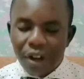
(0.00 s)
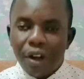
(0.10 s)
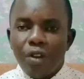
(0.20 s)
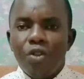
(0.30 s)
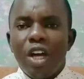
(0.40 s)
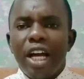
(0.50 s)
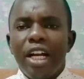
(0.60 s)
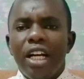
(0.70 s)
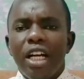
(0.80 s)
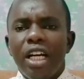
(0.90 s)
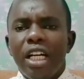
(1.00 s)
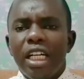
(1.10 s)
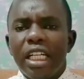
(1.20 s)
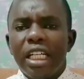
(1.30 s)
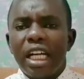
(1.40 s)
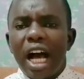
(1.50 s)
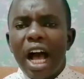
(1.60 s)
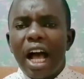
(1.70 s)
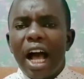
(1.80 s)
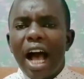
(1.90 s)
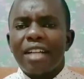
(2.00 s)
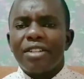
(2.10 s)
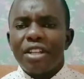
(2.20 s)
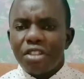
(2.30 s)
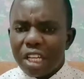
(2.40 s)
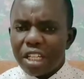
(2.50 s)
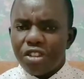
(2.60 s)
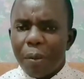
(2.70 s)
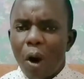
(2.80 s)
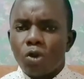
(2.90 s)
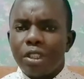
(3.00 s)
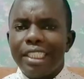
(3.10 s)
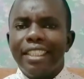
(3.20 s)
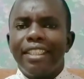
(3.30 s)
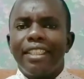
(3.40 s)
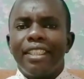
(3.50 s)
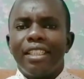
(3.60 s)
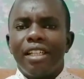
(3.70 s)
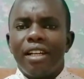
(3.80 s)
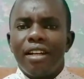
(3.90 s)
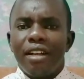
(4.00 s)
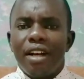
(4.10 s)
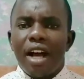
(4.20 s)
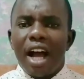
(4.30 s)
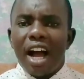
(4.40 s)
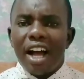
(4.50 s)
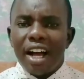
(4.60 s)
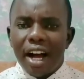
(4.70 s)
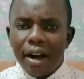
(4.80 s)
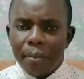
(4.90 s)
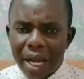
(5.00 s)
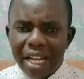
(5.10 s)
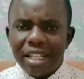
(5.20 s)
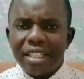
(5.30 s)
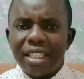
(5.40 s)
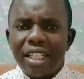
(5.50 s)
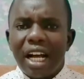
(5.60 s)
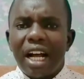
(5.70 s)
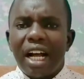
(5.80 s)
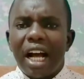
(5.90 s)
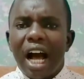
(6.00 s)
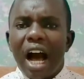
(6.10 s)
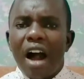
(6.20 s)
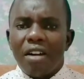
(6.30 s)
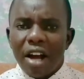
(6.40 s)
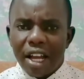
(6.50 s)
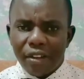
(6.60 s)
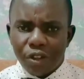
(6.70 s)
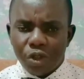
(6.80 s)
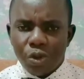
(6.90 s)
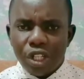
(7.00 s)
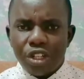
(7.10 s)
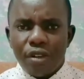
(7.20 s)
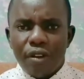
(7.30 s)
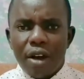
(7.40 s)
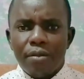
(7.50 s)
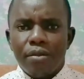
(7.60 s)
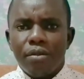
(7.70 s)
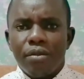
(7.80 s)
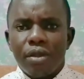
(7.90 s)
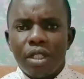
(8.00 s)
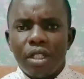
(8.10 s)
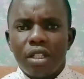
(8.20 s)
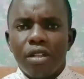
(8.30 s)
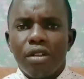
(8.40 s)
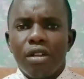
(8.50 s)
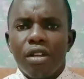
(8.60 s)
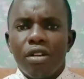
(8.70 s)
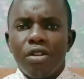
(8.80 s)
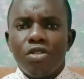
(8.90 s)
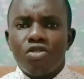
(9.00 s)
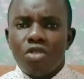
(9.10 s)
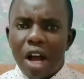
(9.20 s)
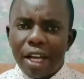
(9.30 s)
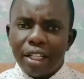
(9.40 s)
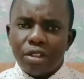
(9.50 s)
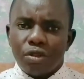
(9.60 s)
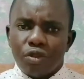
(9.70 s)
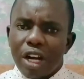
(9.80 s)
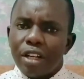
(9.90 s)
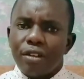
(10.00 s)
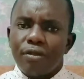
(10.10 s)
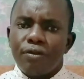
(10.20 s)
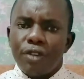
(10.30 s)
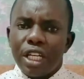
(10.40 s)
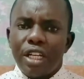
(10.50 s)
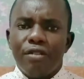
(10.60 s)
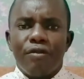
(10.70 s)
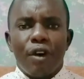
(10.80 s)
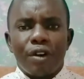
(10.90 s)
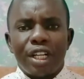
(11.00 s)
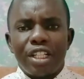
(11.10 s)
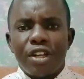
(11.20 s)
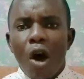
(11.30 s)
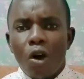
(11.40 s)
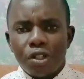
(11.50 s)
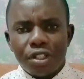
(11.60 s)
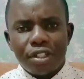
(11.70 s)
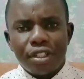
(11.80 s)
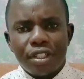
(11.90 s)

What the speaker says: Then, as he thinks about this, a man arrives to his farm trying to find feed for his horse.